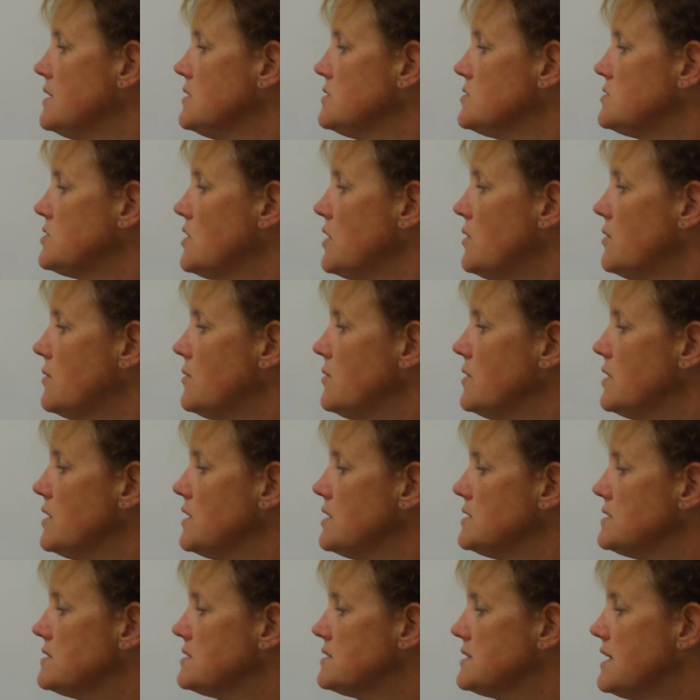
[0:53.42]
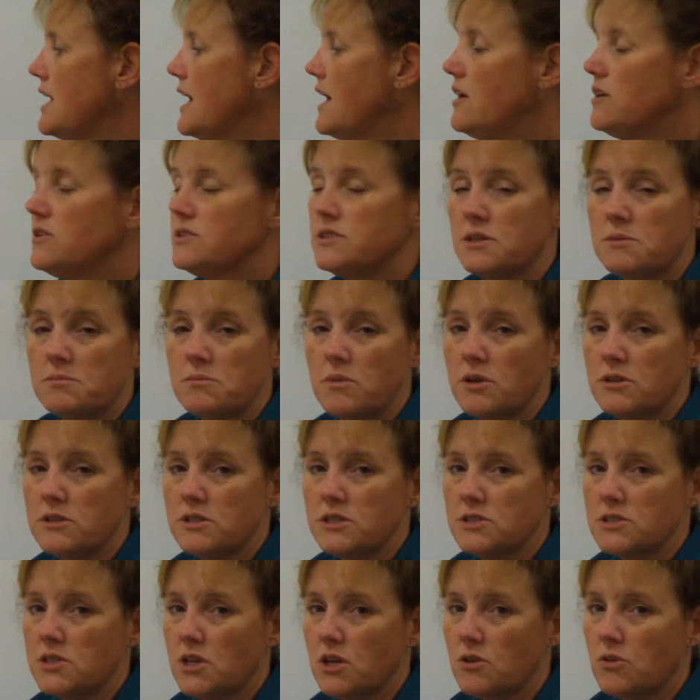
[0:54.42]
So cells in
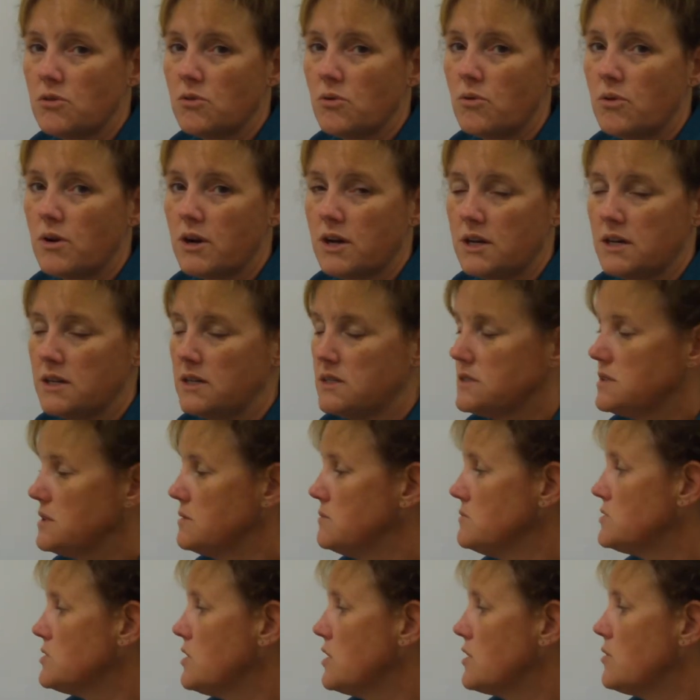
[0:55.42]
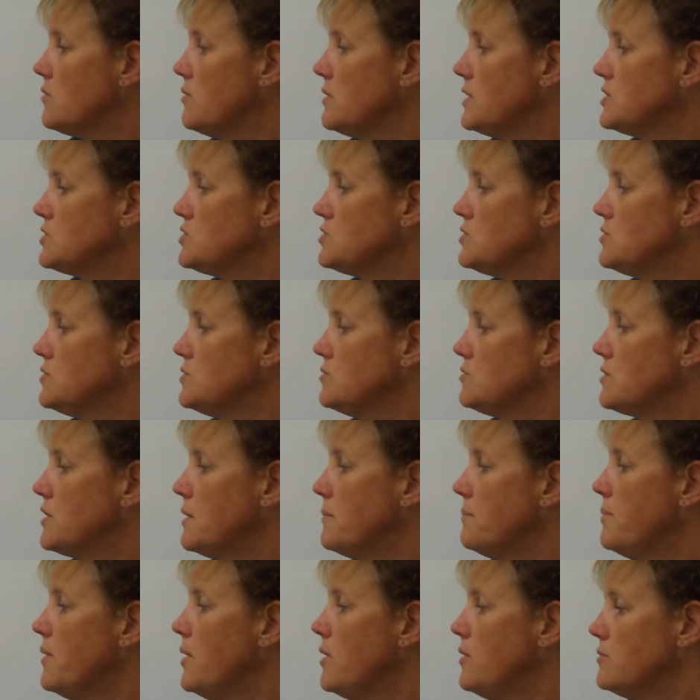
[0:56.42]
multicellular organisms are going to
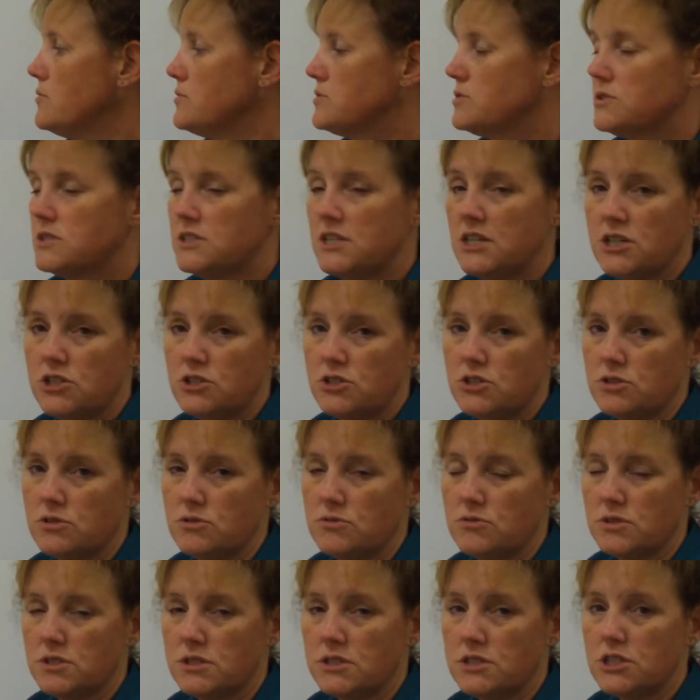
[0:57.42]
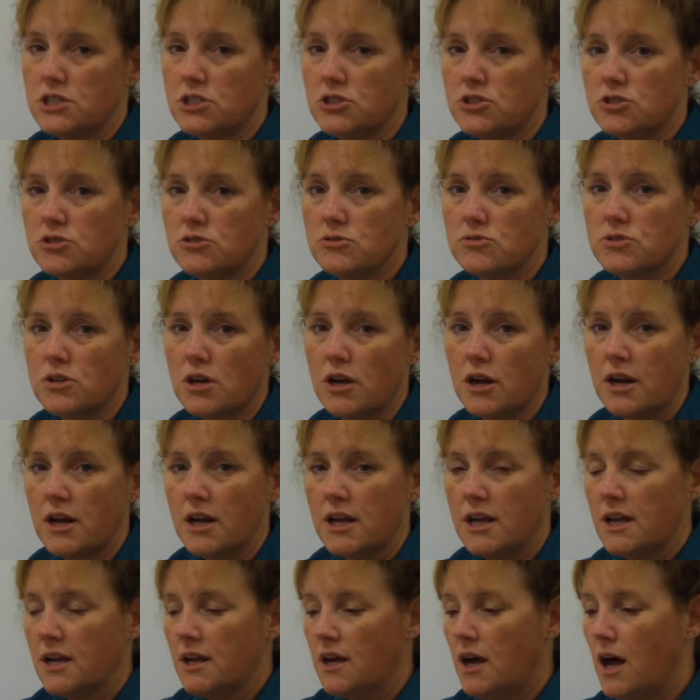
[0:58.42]
compose tissues, and tissues
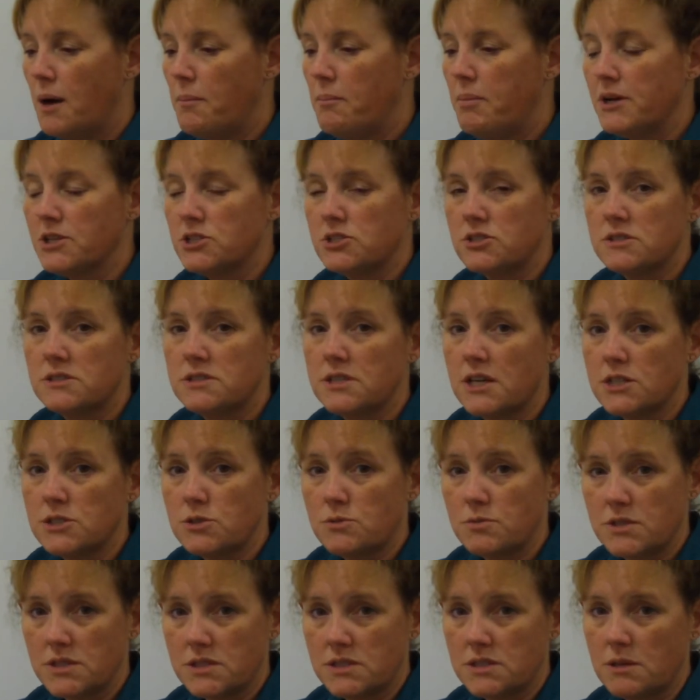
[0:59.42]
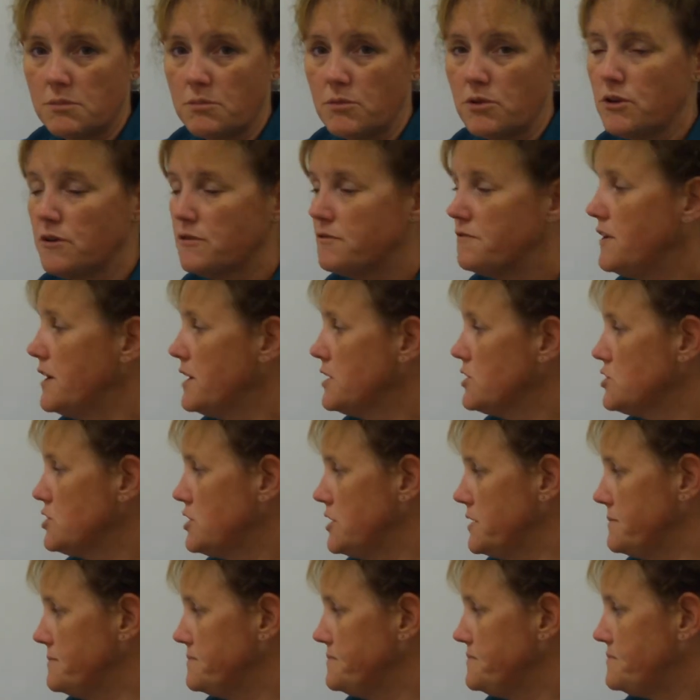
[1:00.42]
are a bunch of cells with a similar
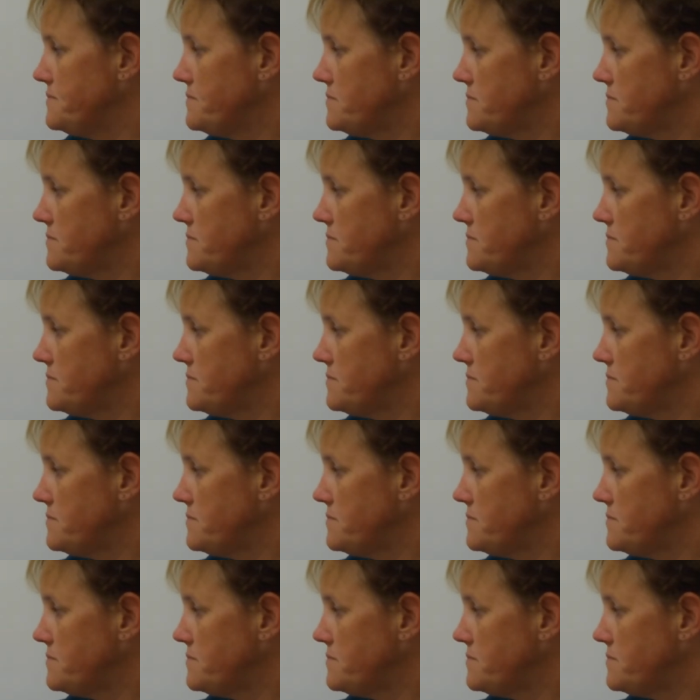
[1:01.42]
function.